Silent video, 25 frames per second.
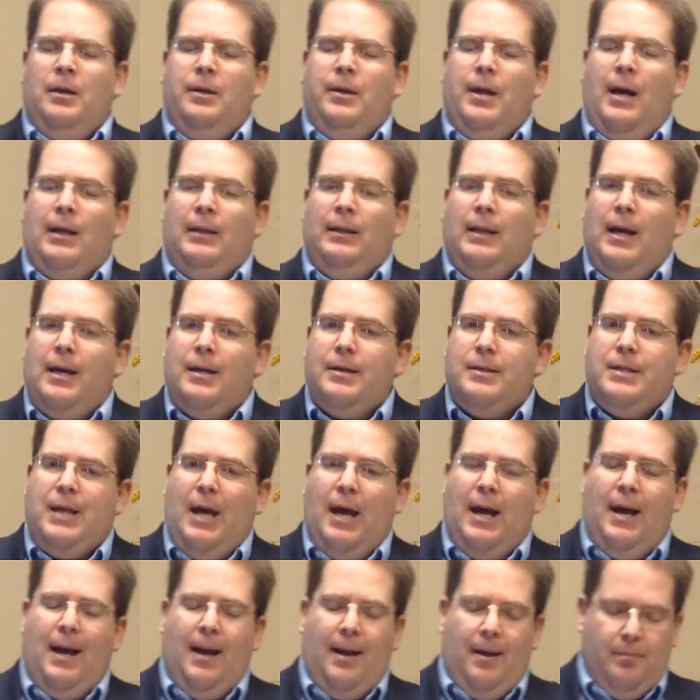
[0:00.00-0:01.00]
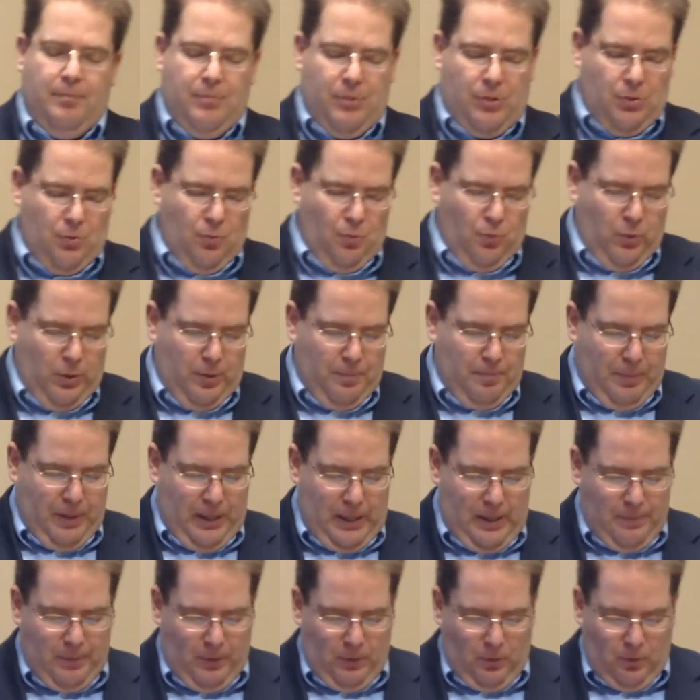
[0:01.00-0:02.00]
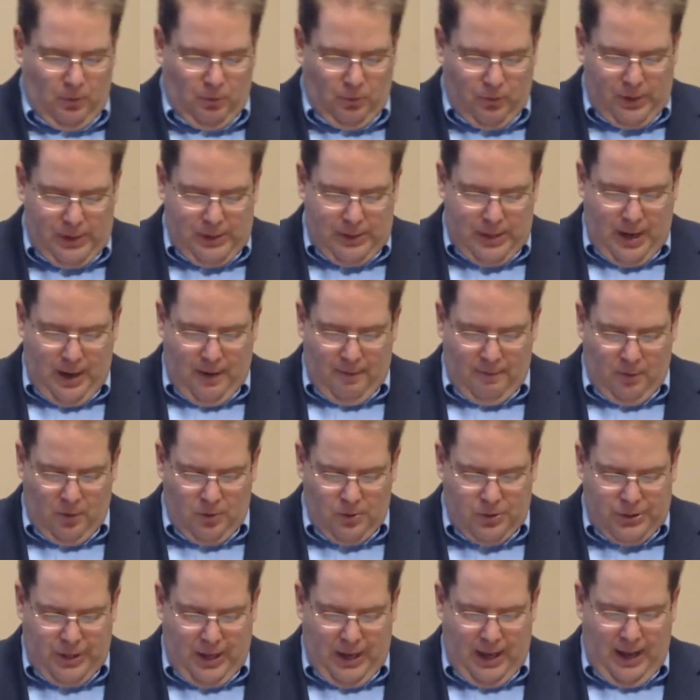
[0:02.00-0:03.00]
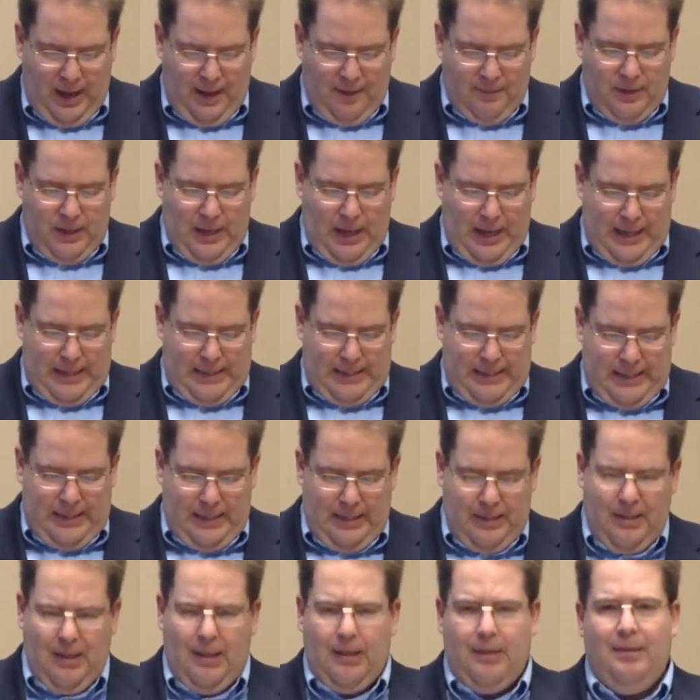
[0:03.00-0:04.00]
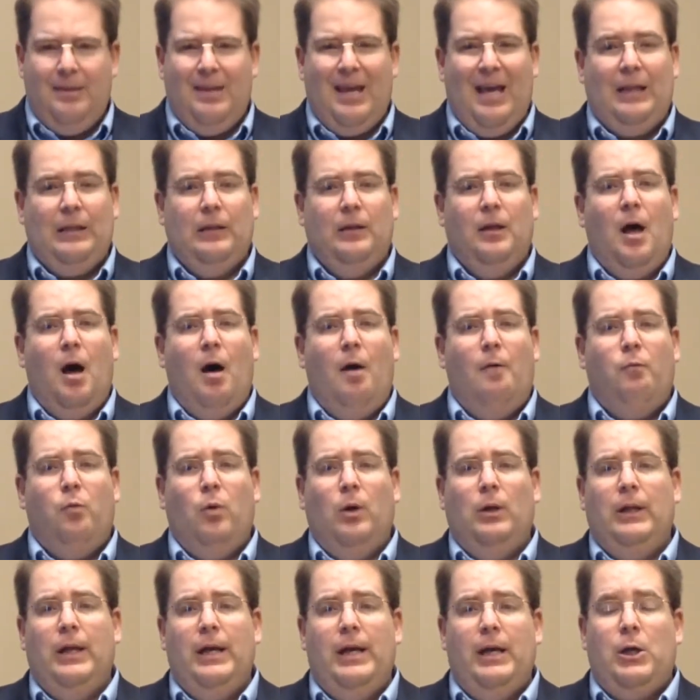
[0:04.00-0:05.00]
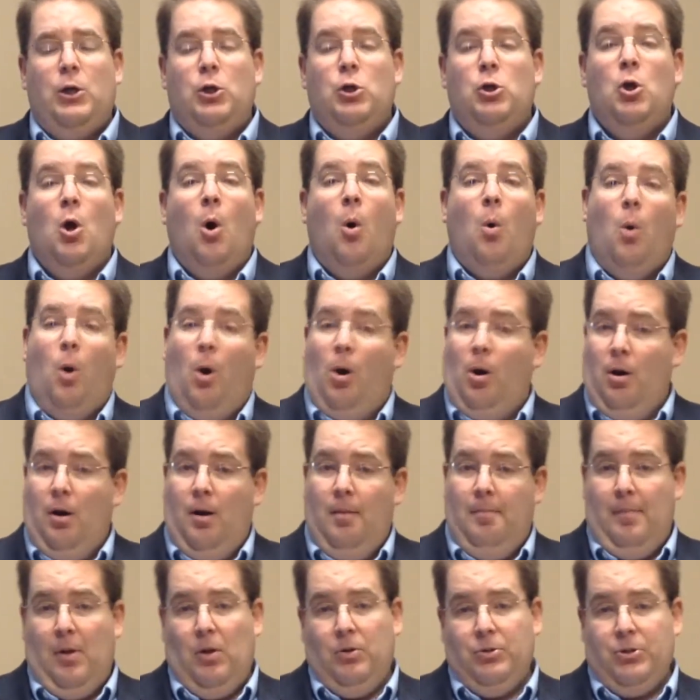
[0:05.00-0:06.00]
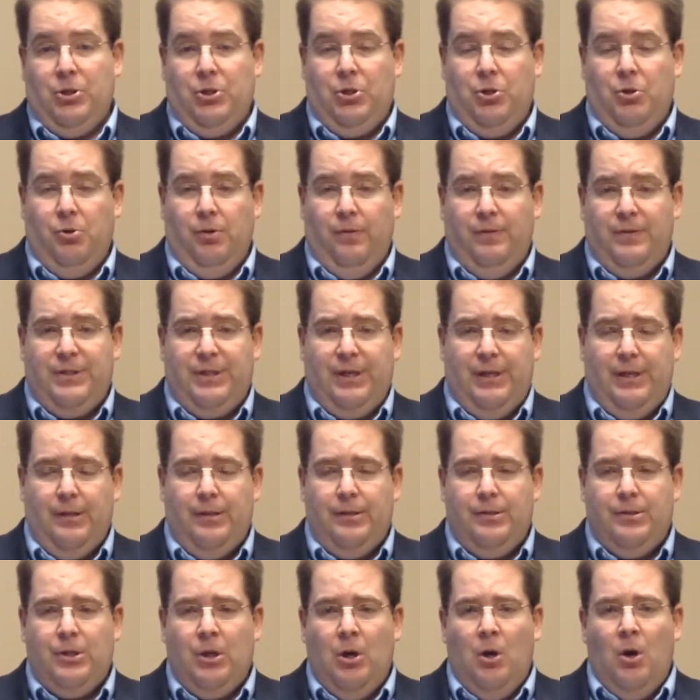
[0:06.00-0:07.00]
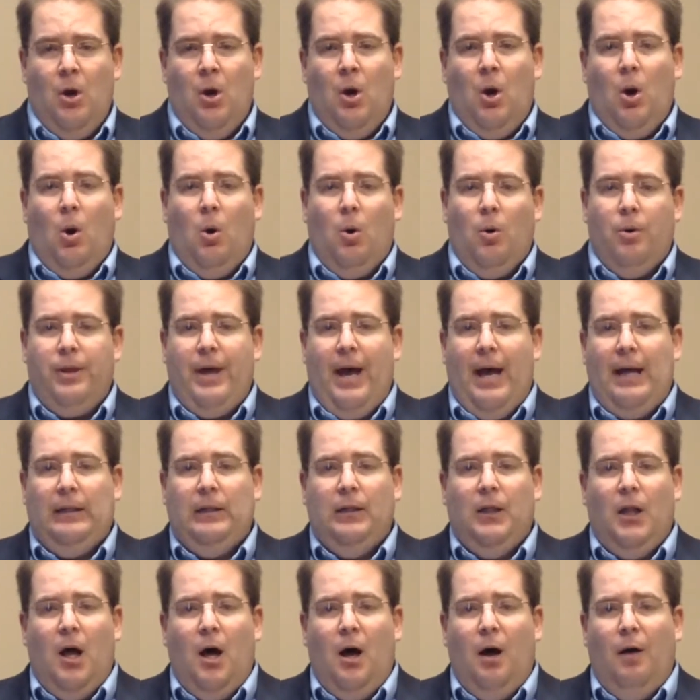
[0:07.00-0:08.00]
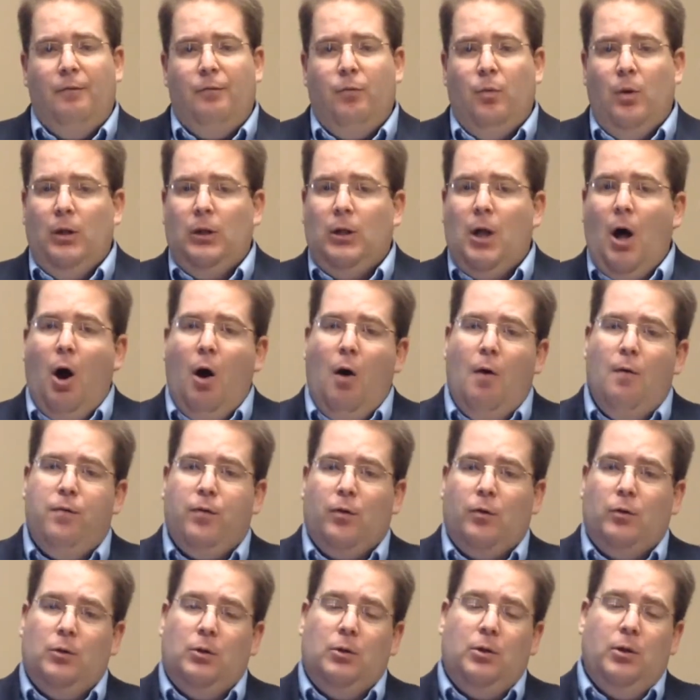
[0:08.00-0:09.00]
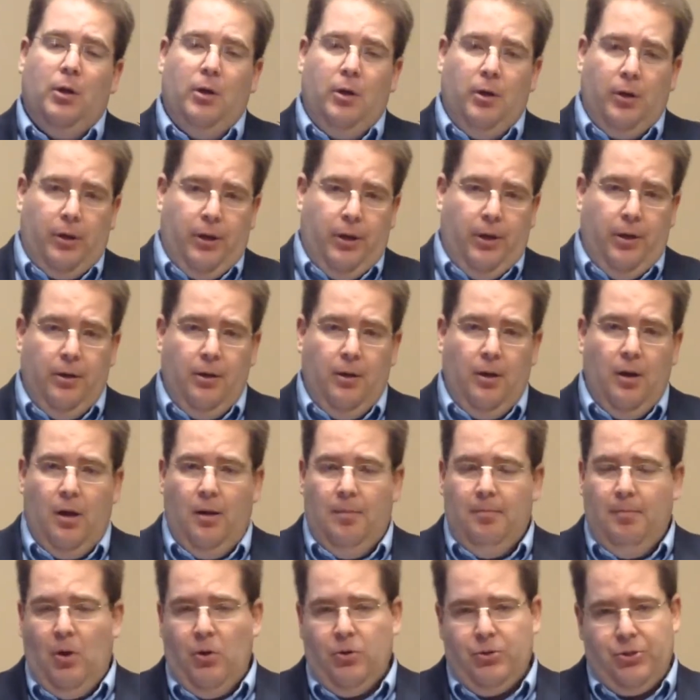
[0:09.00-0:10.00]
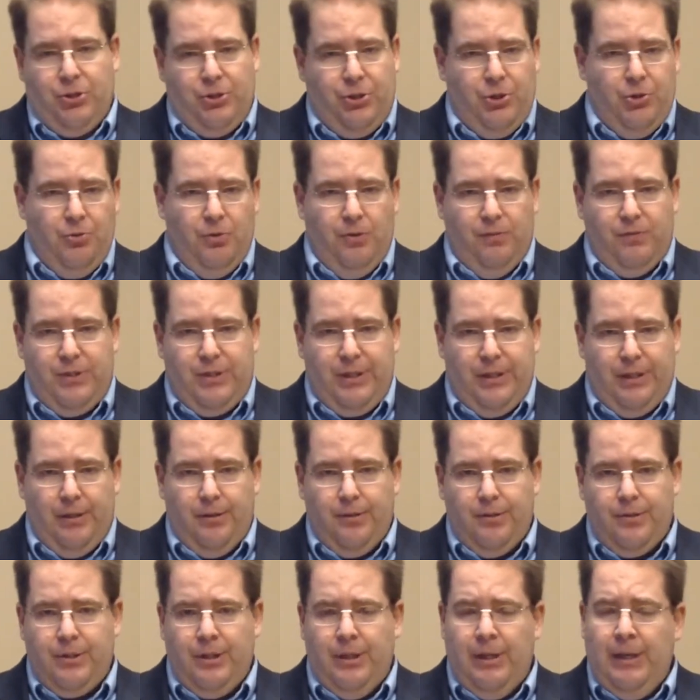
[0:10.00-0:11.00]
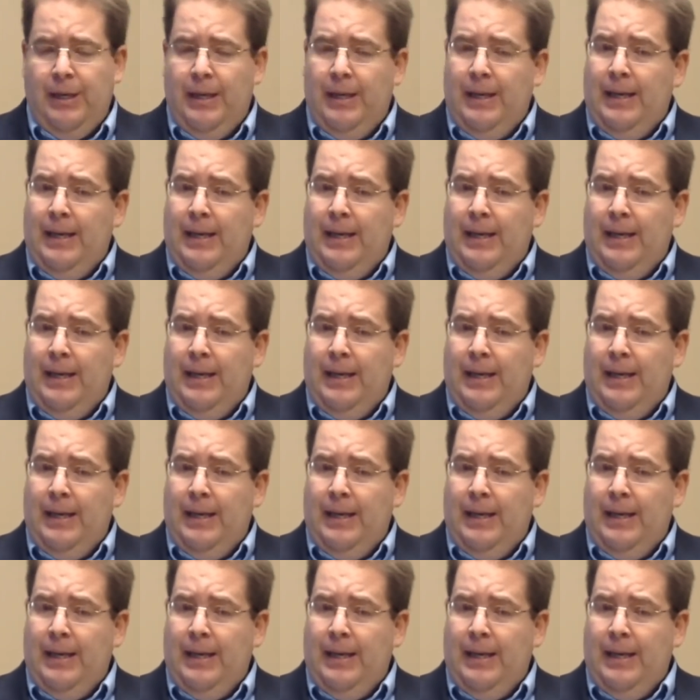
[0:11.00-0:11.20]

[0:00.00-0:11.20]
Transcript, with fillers: Now, a lot of times when people will read that verse, they have the idea that, that love will ignore a multitude of sins or that love will overlook a multitude of sins.